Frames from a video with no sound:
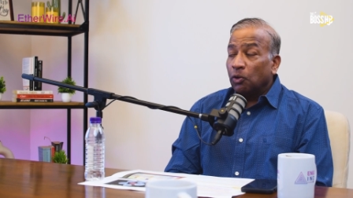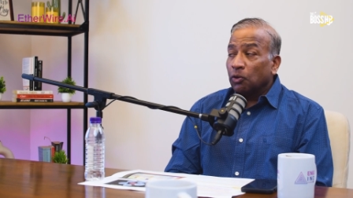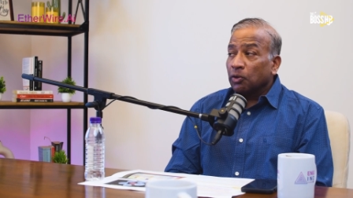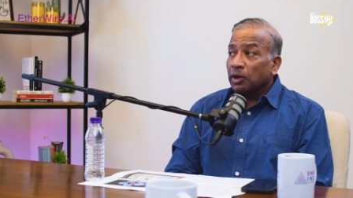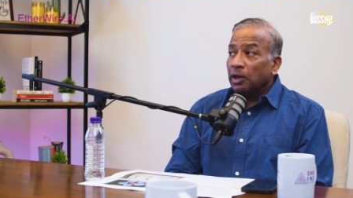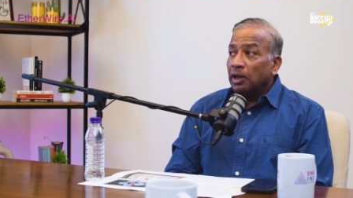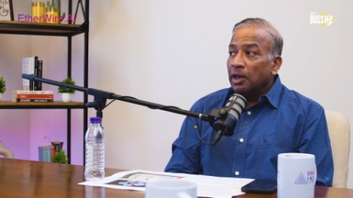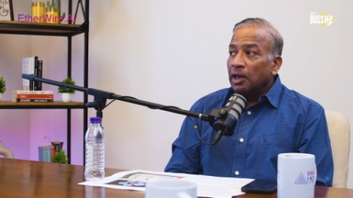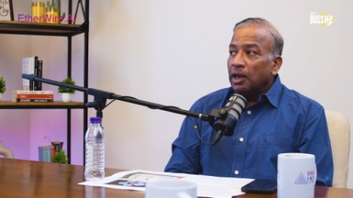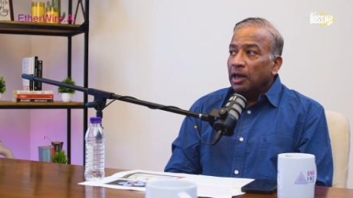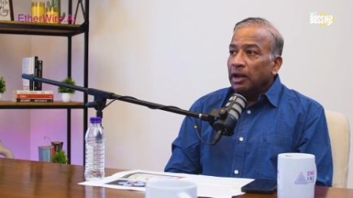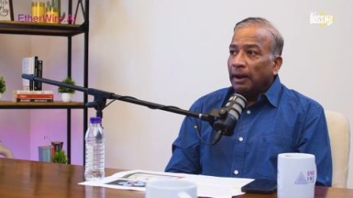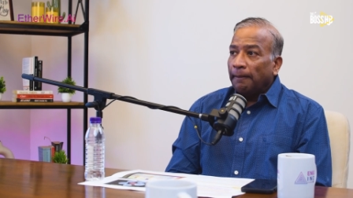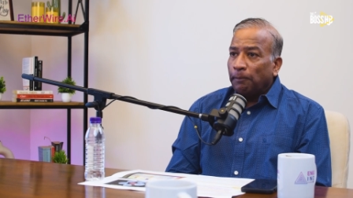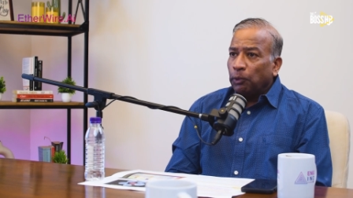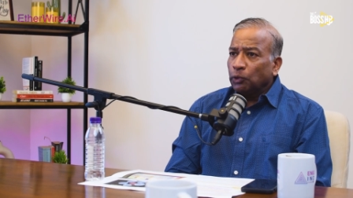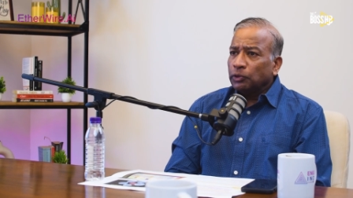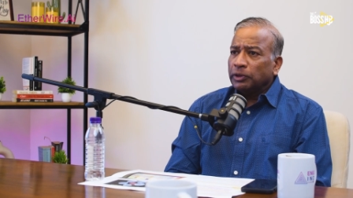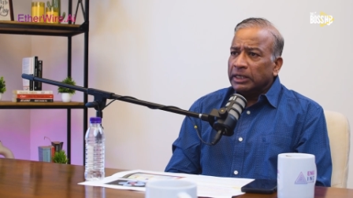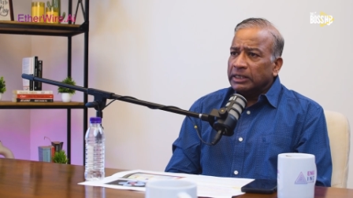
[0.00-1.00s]
Coke. Yeah. Now
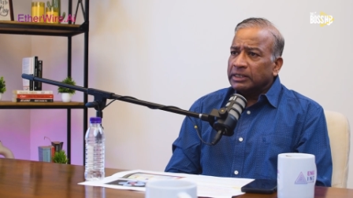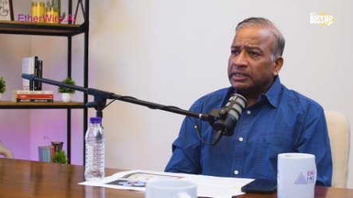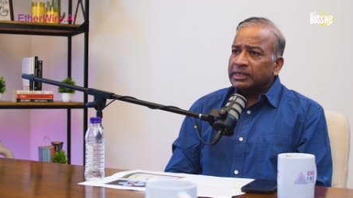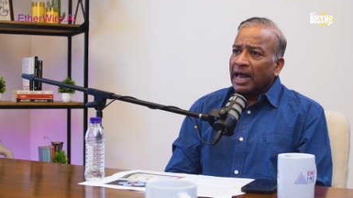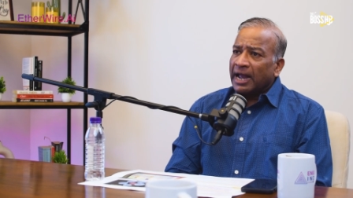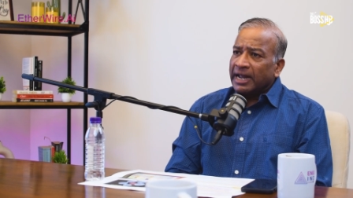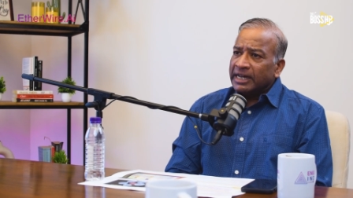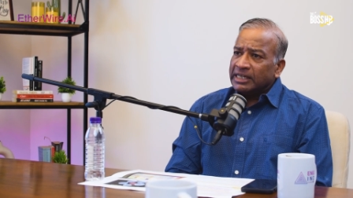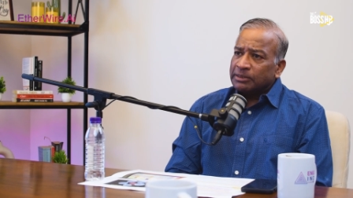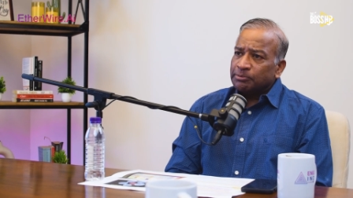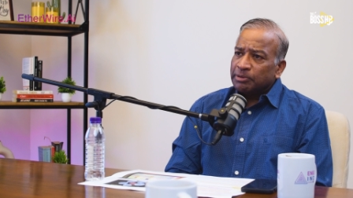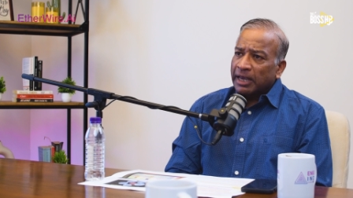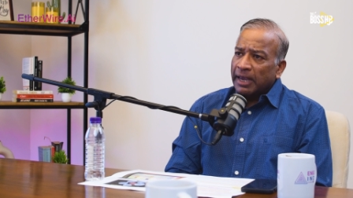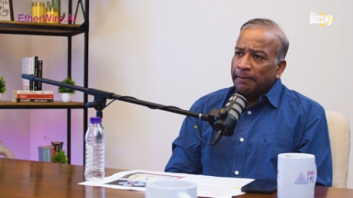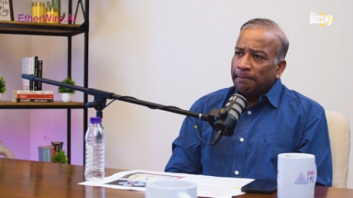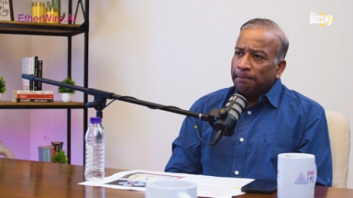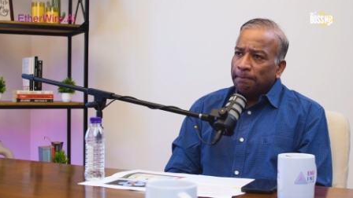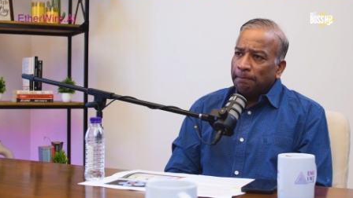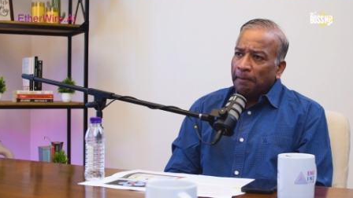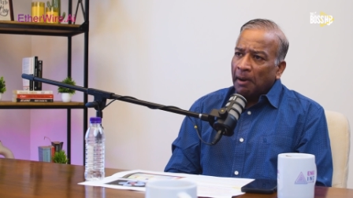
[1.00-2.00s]
both these lines
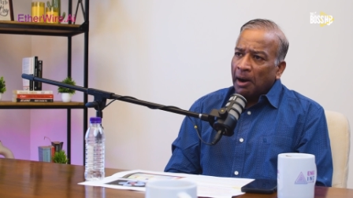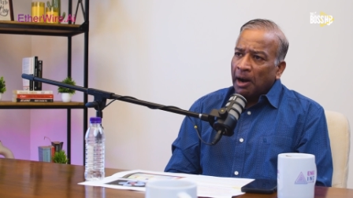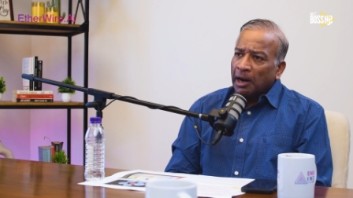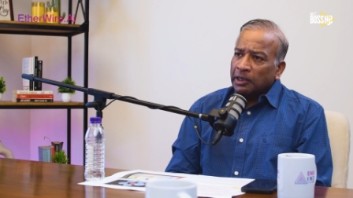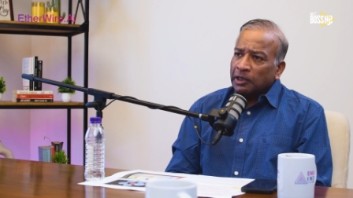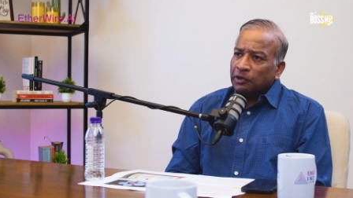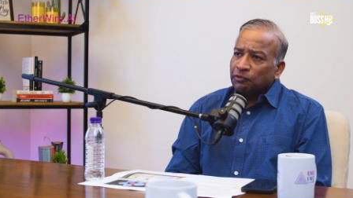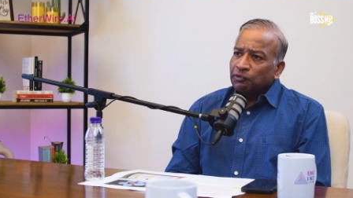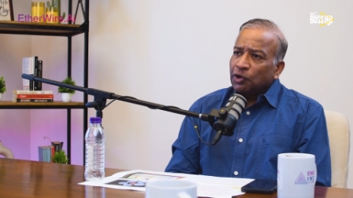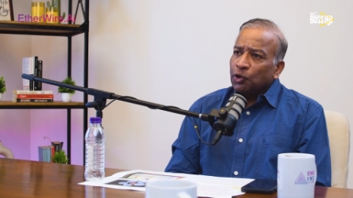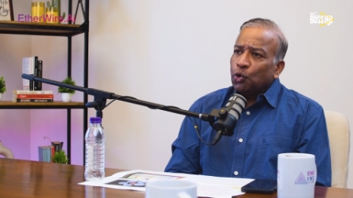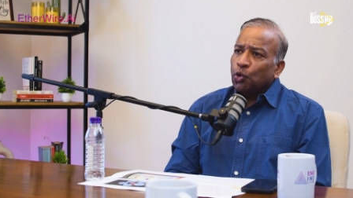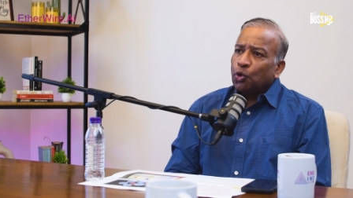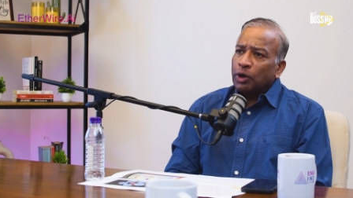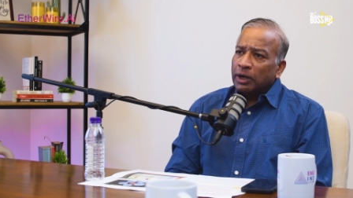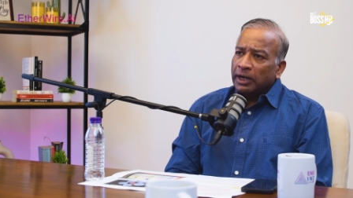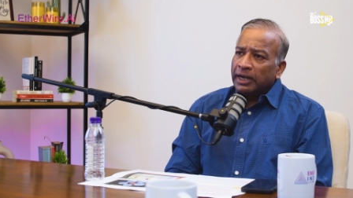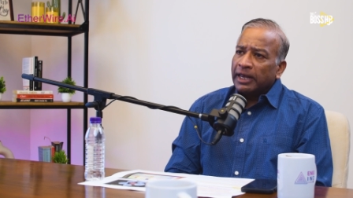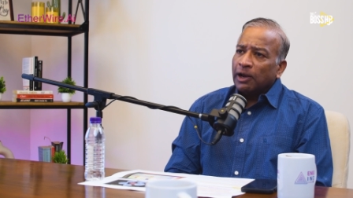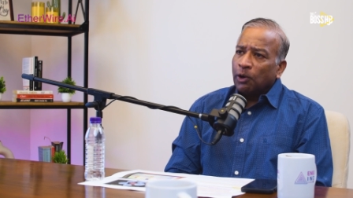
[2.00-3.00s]
became part of the
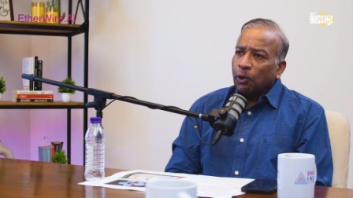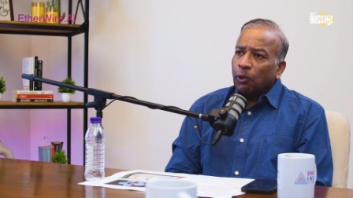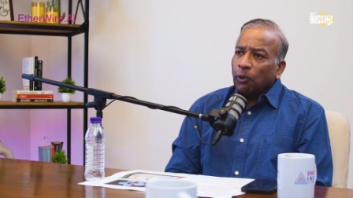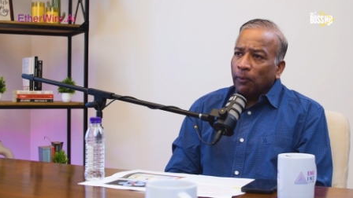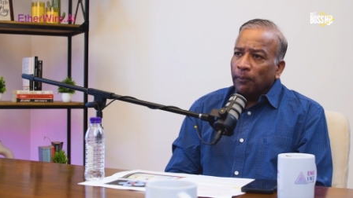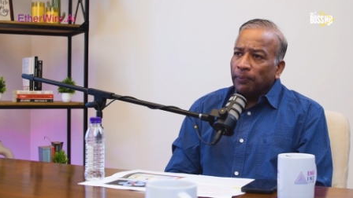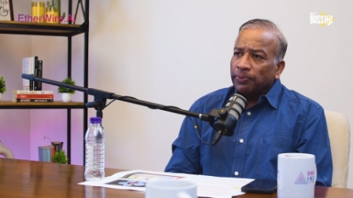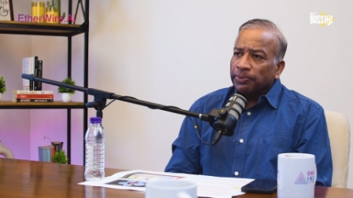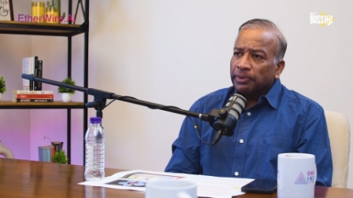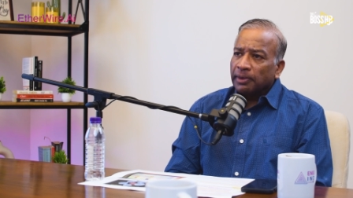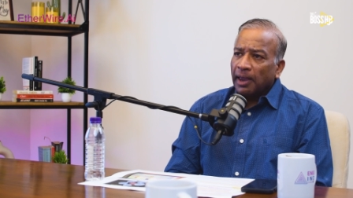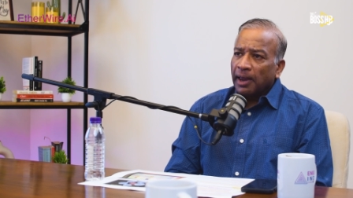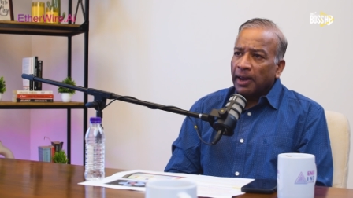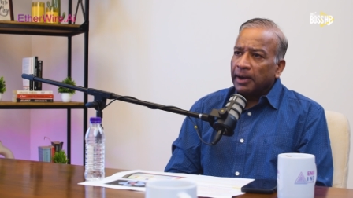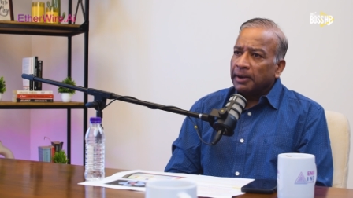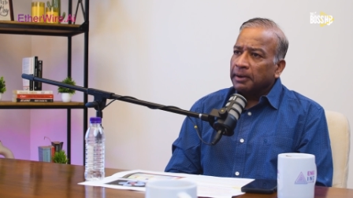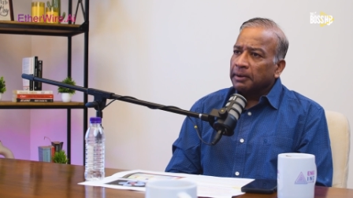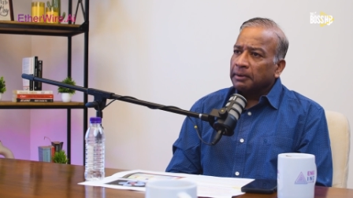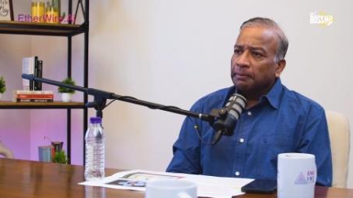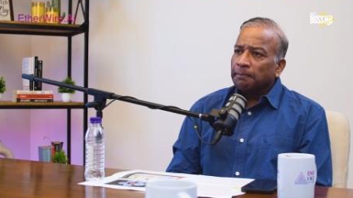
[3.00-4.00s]
local lingo, yes.
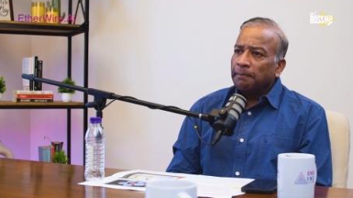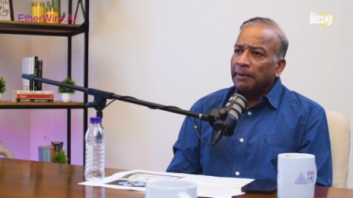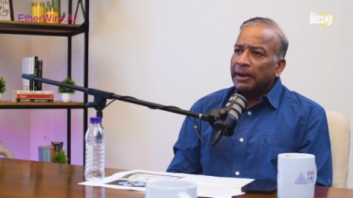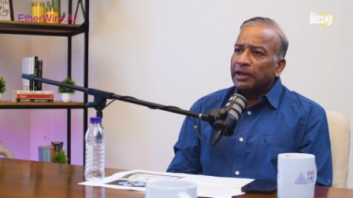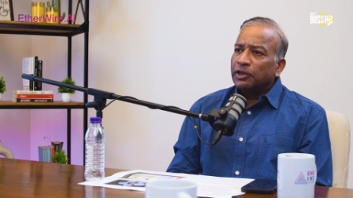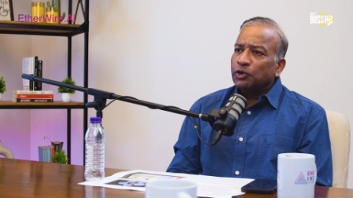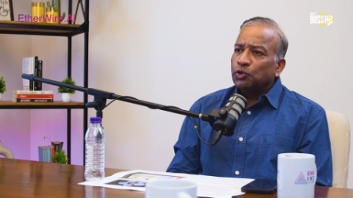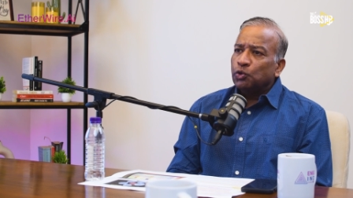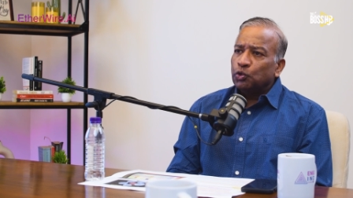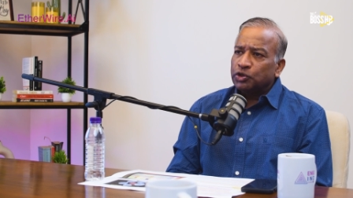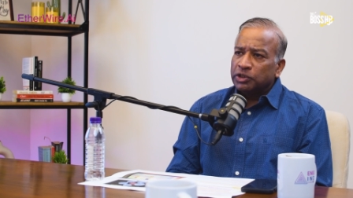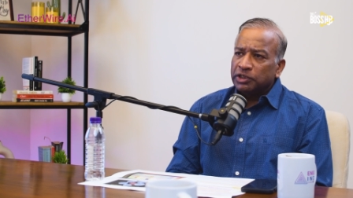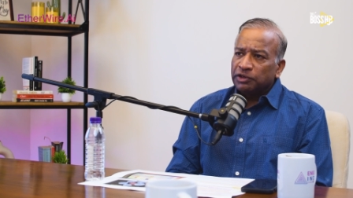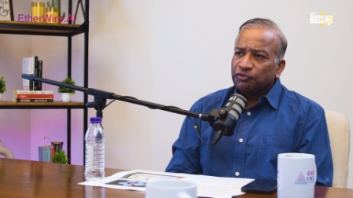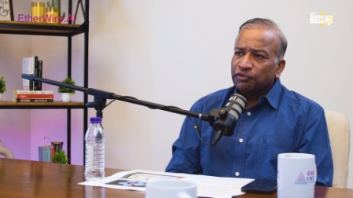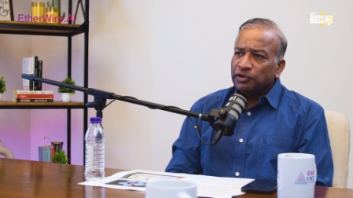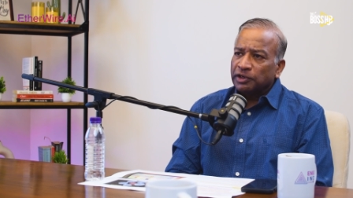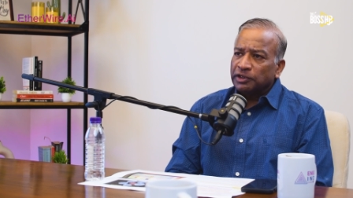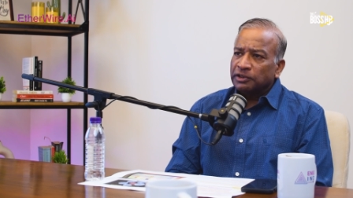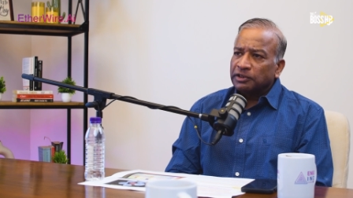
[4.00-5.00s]
and made a huge
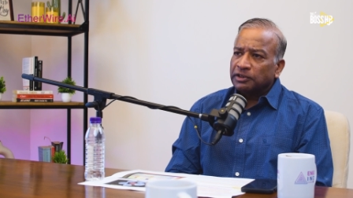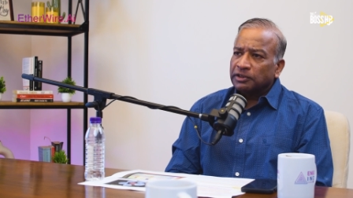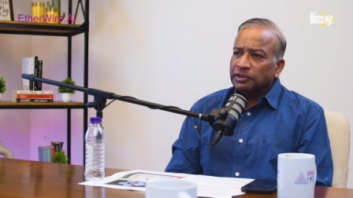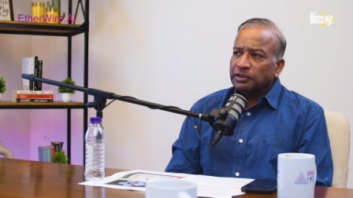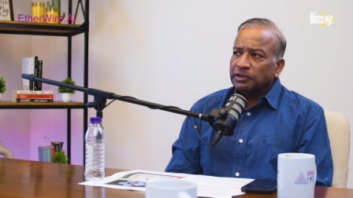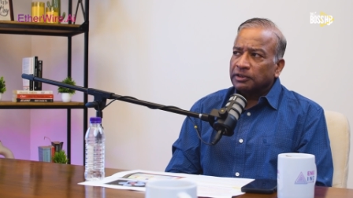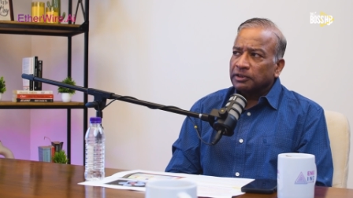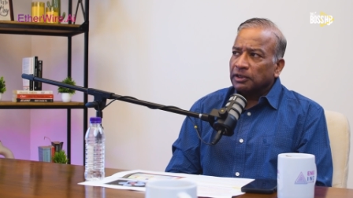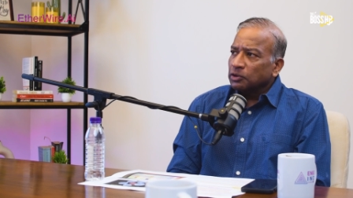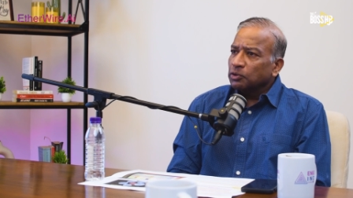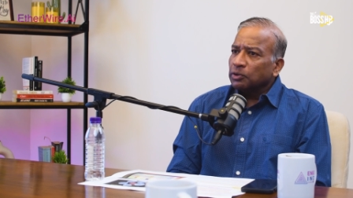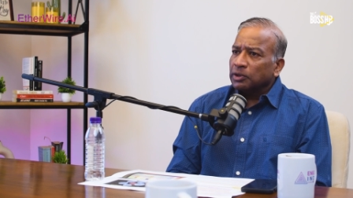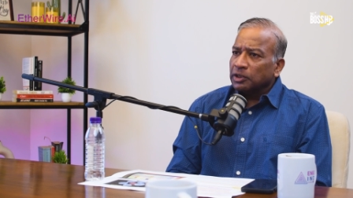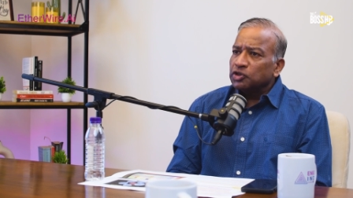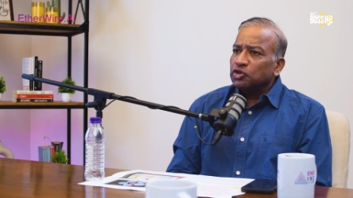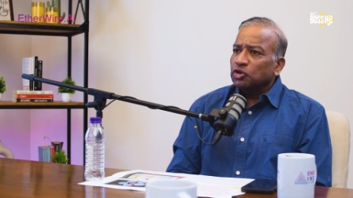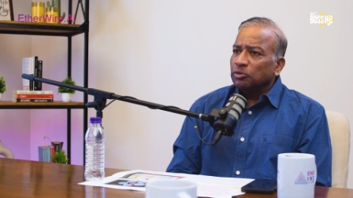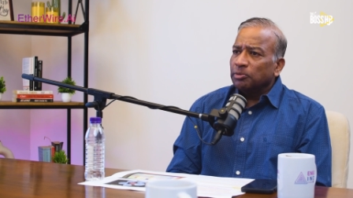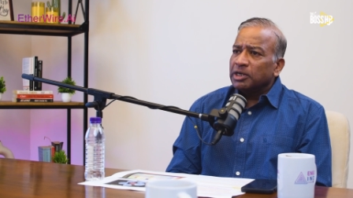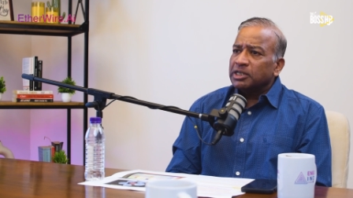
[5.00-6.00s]
difference uh, to
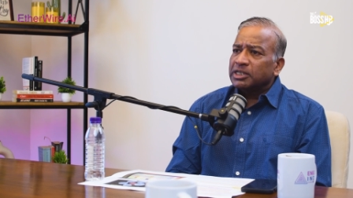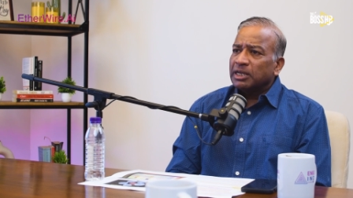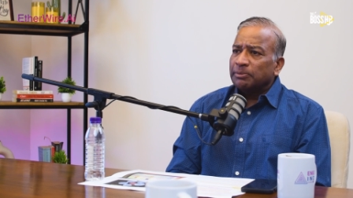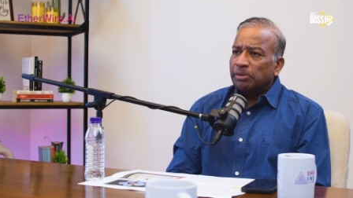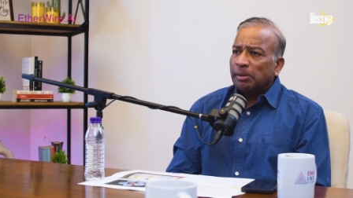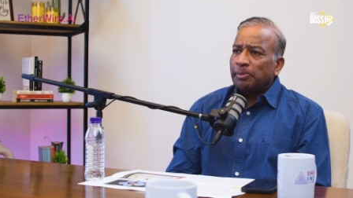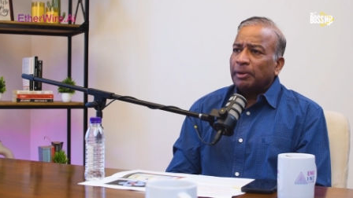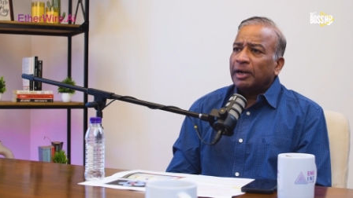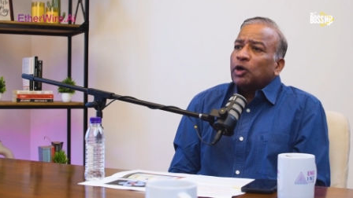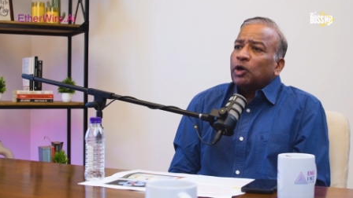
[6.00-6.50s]
consumers, and people